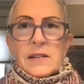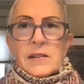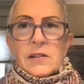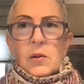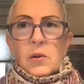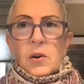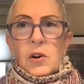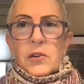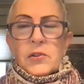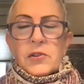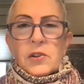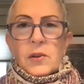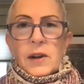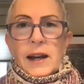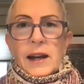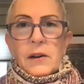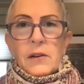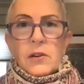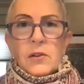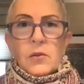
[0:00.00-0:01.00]
So also
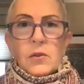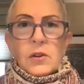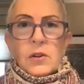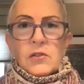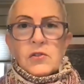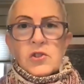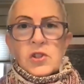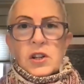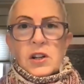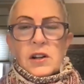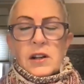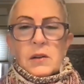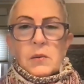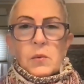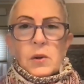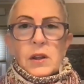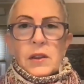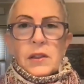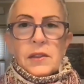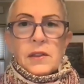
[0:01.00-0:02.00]
how you can share it
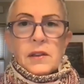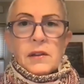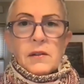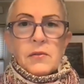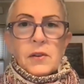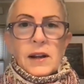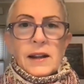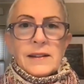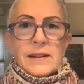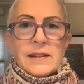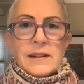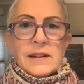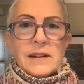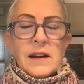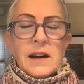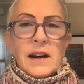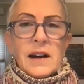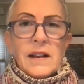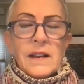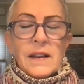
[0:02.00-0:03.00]
with friends and
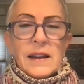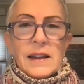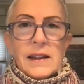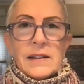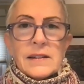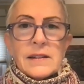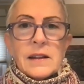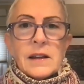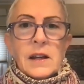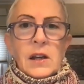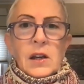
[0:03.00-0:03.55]
colleagues